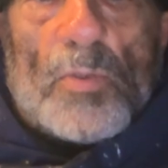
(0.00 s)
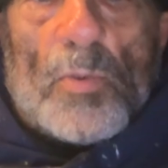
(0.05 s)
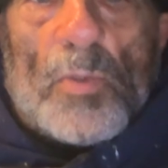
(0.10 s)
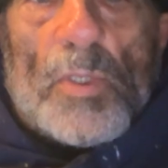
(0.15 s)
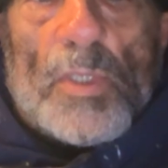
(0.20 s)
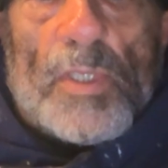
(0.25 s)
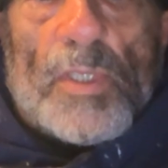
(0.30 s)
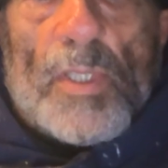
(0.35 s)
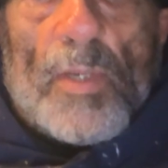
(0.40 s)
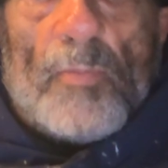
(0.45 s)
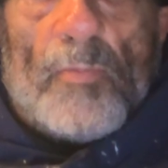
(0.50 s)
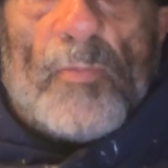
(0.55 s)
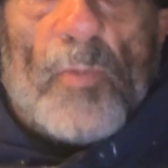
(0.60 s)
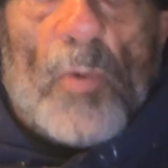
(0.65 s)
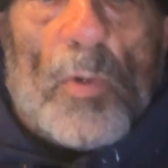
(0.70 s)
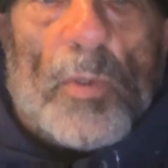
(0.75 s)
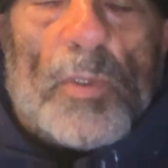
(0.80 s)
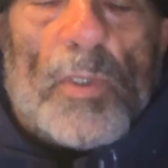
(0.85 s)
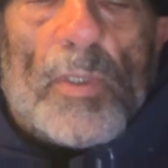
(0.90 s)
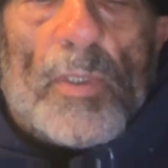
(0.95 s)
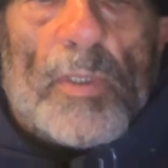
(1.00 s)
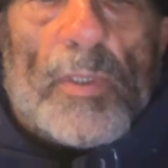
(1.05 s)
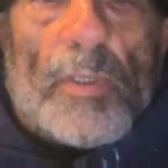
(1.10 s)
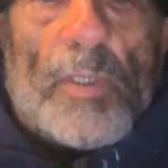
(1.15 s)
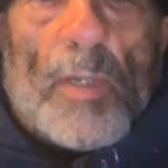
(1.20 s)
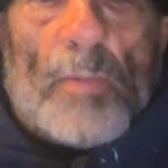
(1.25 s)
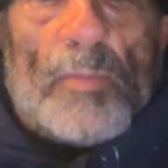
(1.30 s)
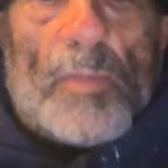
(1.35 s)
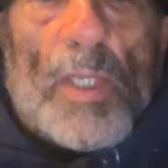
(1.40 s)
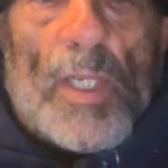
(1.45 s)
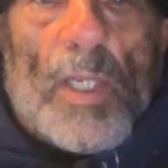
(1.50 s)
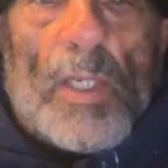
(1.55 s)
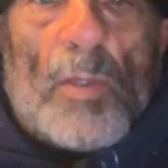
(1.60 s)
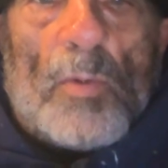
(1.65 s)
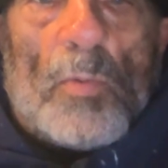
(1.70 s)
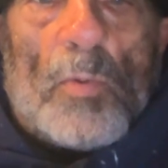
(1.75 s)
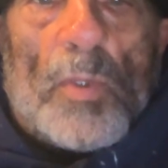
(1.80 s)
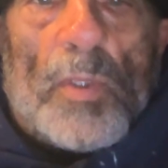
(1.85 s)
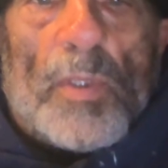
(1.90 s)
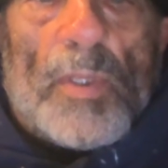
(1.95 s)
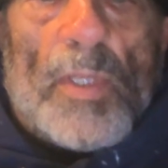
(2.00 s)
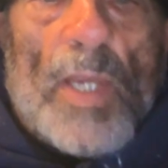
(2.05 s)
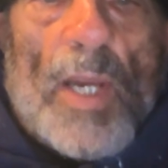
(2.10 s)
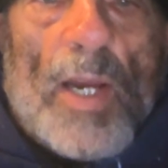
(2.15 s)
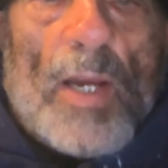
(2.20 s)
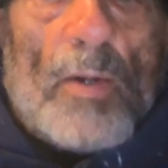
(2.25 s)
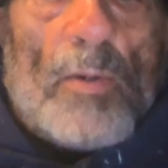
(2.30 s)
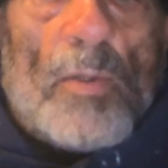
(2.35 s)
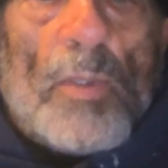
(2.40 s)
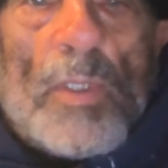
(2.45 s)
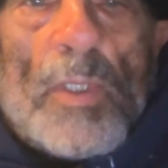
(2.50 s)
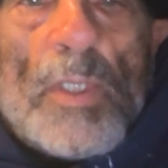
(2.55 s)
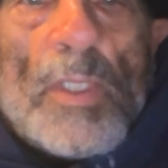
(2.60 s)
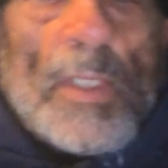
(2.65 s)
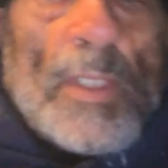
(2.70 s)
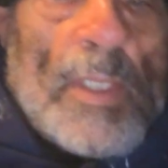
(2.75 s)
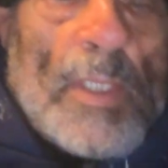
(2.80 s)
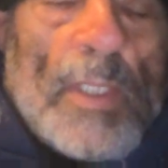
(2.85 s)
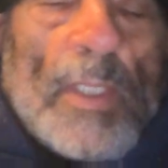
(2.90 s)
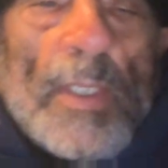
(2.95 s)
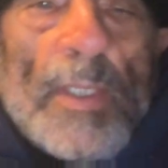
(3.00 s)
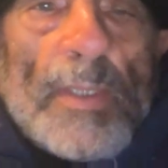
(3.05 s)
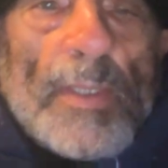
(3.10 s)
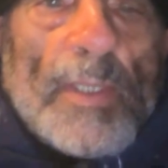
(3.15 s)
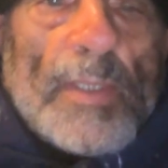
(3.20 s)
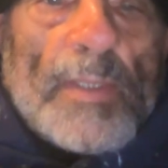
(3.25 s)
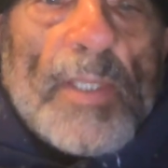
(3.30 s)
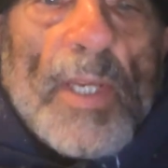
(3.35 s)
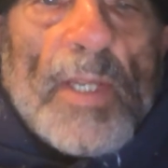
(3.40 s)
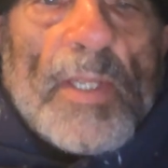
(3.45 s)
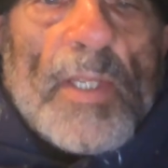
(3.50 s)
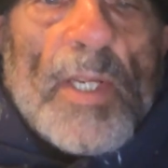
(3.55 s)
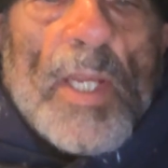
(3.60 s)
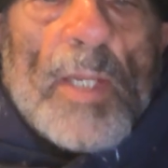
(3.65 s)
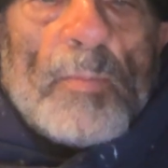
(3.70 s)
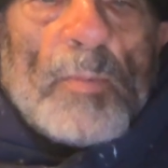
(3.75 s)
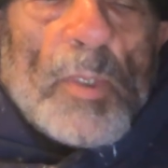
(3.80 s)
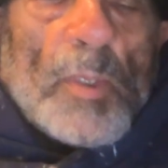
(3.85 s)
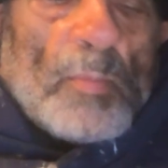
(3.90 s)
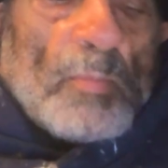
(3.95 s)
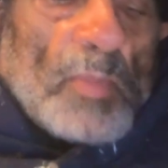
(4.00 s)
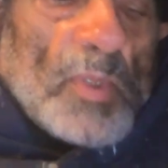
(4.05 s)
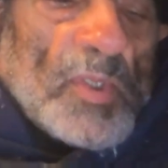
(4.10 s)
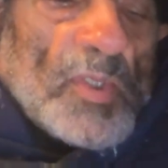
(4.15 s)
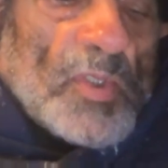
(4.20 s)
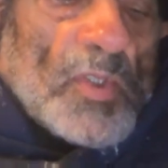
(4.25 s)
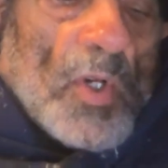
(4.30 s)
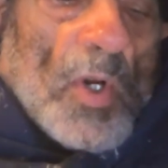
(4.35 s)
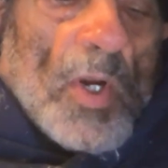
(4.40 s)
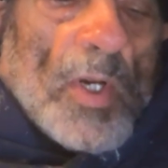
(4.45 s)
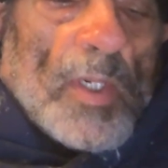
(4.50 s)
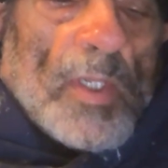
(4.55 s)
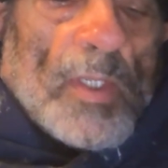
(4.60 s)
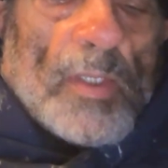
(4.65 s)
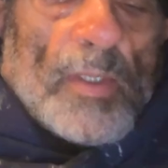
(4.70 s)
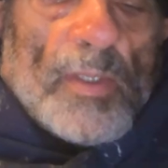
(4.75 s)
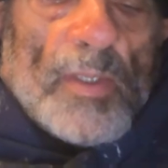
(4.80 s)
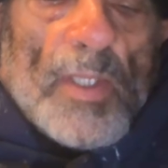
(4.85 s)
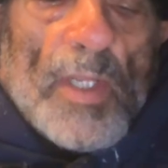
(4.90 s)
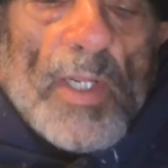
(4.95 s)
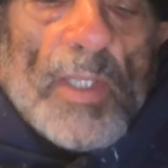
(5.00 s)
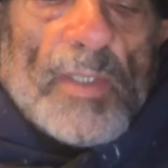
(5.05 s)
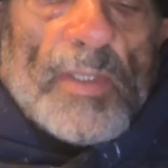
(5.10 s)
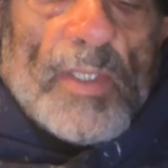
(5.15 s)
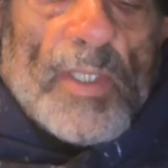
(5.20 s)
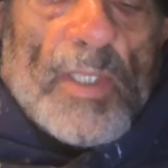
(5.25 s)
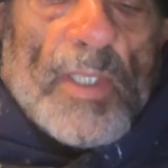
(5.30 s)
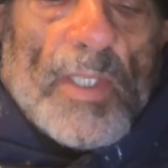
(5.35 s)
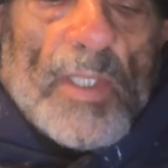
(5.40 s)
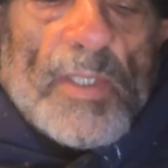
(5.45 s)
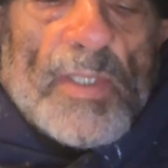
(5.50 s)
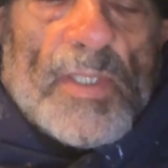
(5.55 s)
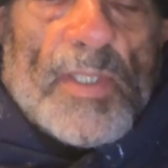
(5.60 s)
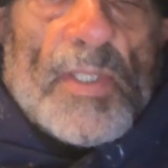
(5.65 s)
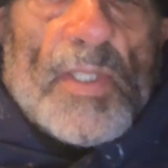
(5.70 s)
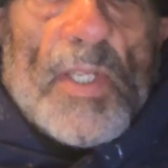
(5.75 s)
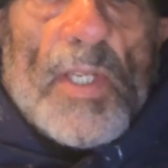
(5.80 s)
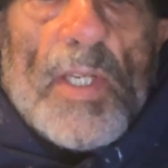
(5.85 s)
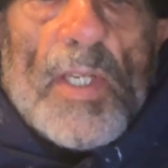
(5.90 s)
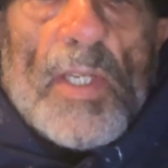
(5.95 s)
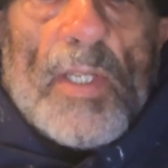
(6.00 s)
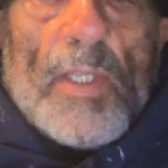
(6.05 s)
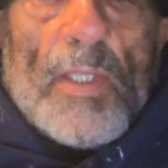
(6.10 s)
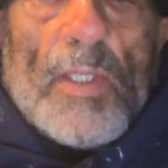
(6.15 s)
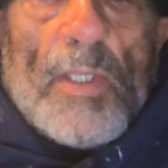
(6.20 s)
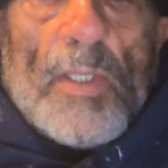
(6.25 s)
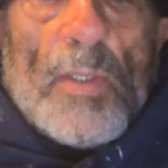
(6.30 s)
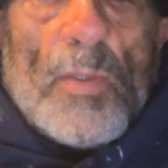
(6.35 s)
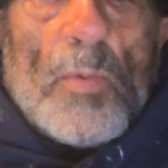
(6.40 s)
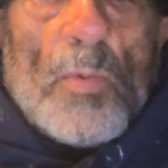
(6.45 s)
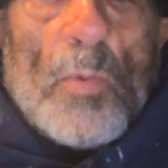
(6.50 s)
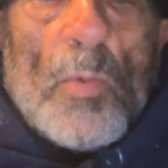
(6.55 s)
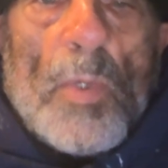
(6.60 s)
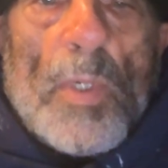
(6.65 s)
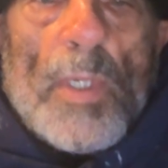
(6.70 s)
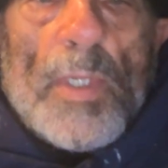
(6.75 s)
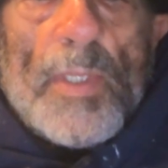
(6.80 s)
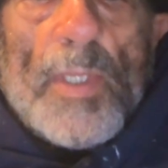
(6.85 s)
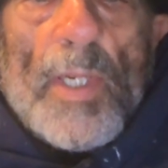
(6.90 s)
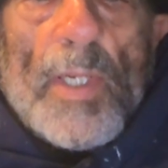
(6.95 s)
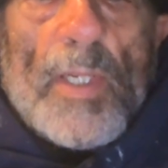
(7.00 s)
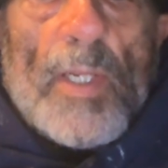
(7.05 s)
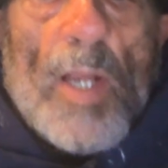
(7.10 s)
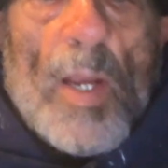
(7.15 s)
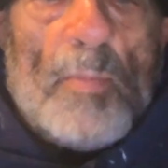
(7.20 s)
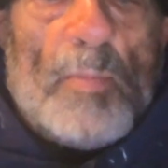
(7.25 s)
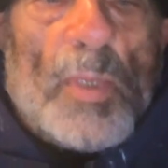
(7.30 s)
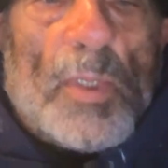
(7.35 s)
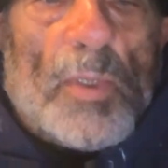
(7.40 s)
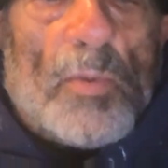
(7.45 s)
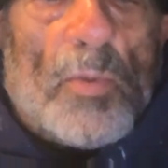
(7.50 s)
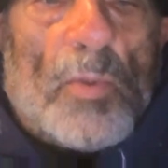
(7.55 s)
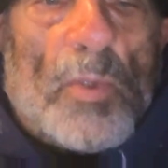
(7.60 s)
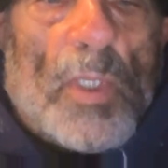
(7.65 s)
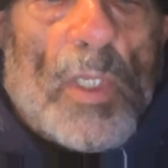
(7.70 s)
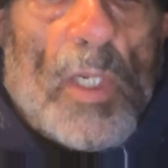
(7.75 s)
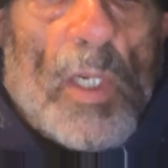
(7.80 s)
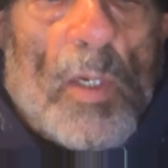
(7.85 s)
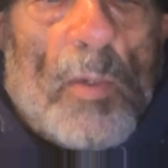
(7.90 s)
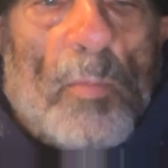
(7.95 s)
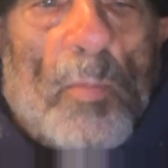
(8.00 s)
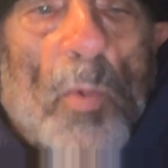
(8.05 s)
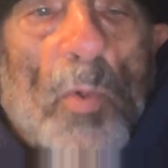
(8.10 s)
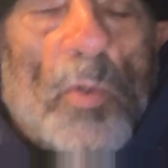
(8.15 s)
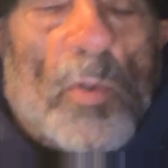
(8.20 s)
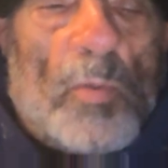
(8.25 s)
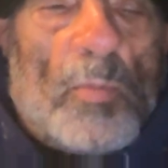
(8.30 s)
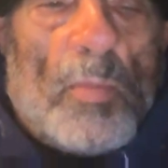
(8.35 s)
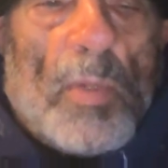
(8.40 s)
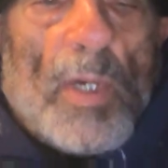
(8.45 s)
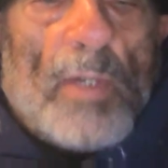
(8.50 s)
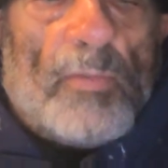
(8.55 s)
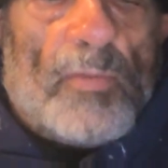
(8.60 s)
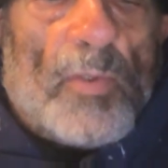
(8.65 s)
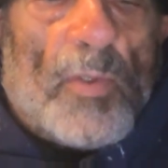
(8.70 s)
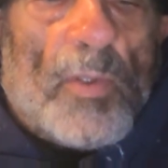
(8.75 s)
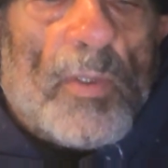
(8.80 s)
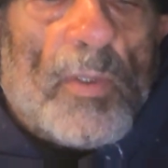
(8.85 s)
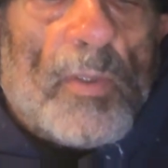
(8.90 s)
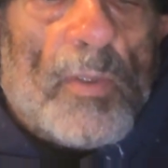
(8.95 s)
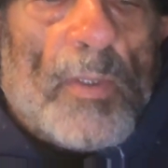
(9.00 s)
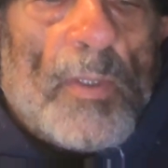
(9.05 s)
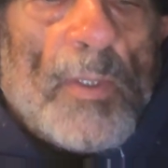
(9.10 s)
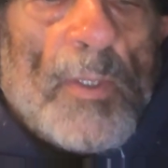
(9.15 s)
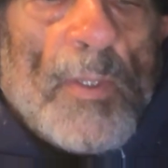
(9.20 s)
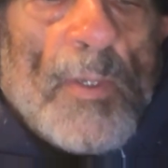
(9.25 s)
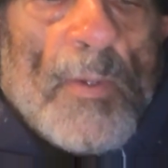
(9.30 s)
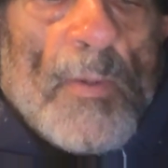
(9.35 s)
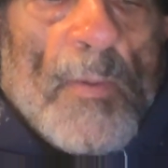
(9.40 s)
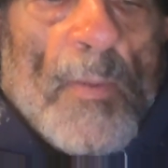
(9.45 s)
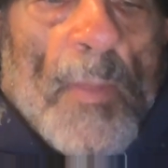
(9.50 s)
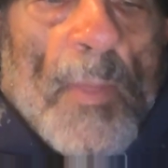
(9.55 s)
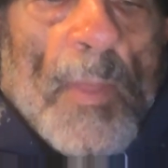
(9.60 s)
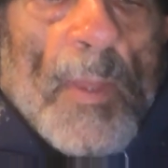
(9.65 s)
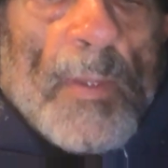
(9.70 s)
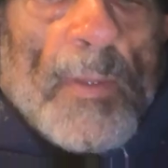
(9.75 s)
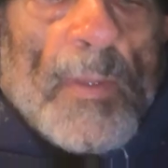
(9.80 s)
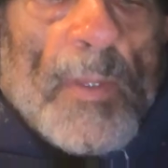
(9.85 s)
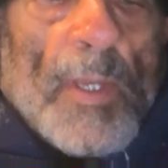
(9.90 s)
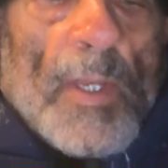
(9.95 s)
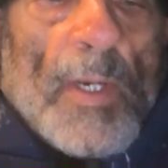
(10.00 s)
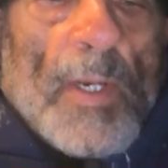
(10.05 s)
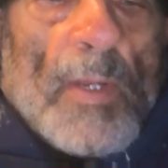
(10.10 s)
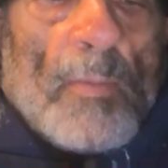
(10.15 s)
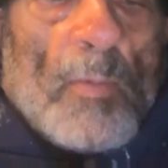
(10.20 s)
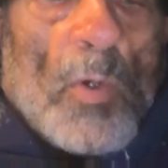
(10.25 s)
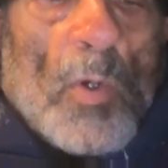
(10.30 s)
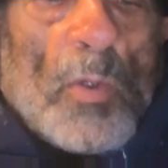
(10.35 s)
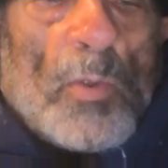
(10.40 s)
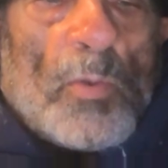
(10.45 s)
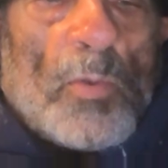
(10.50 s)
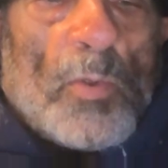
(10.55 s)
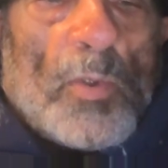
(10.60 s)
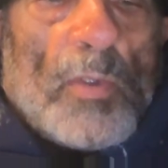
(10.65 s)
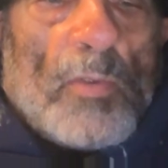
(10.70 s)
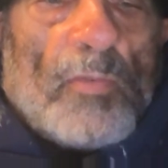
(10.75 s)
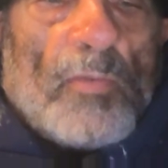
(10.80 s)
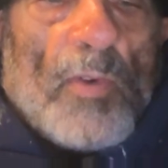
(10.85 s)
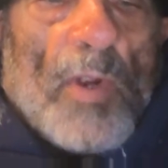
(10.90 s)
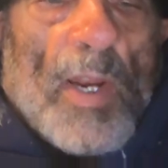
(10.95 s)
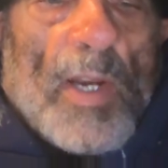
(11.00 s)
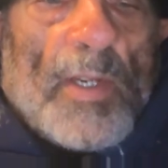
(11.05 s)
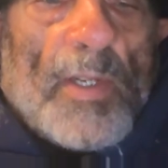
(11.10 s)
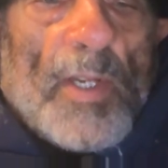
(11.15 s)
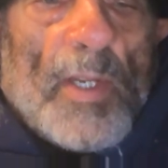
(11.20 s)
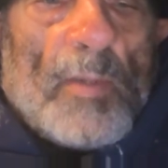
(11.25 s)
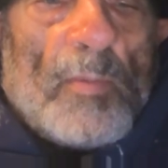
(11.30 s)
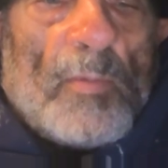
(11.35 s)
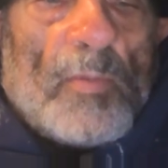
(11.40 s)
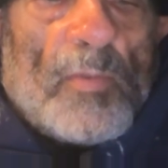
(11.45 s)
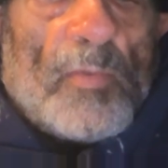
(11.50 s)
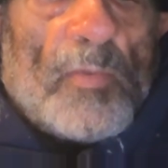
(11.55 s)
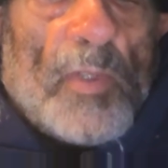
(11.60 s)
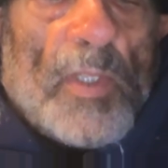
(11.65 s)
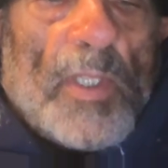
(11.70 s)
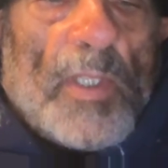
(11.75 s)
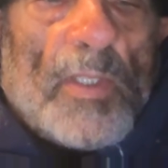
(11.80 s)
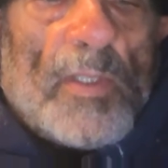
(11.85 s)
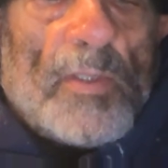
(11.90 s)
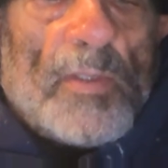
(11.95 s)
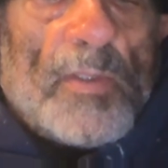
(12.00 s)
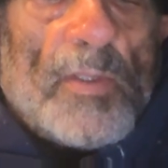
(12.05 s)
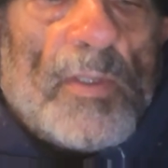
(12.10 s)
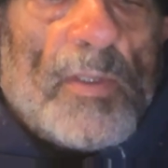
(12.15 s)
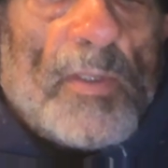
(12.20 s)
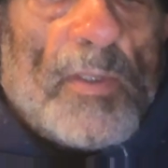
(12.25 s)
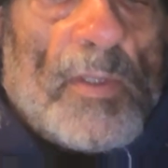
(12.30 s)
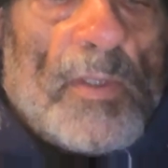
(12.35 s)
to the subfolder that I'm dealing with now that I named psar.exe1. I copy to the clipboard buffer, and then I'm going to the file name field